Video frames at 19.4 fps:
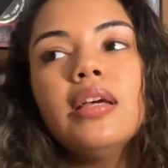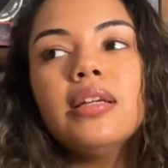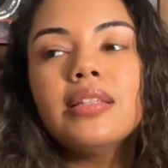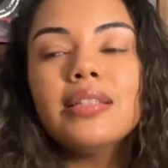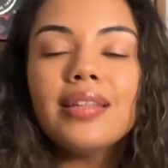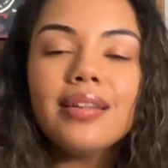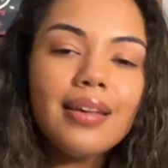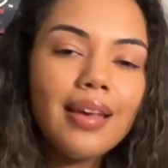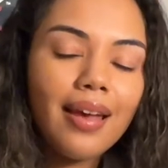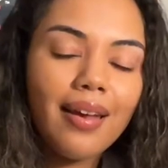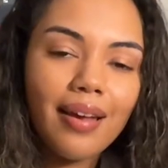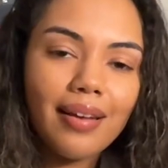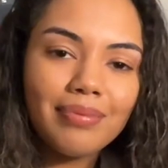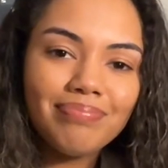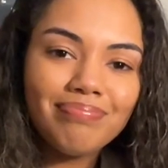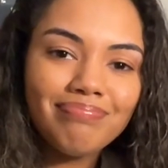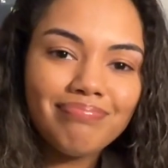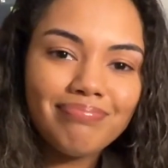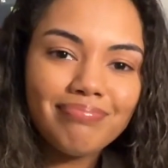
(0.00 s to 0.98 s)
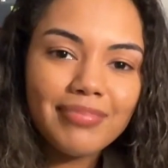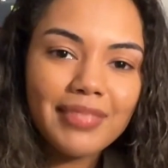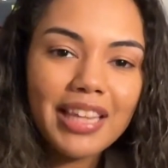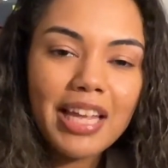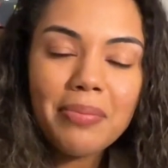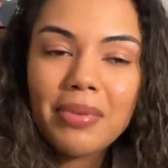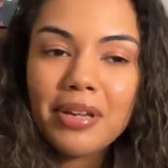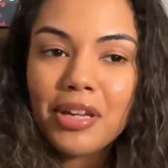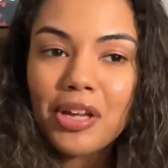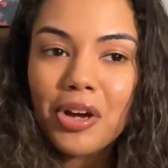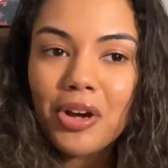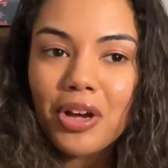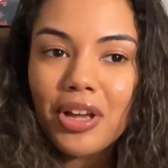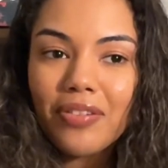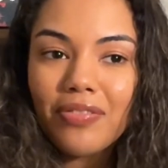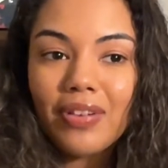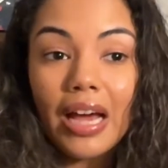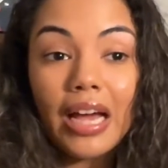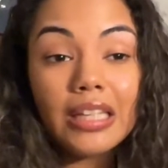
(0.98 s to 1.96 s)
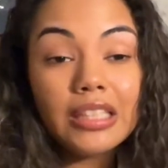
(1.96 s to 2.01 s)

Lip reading: So yeah, let me know if I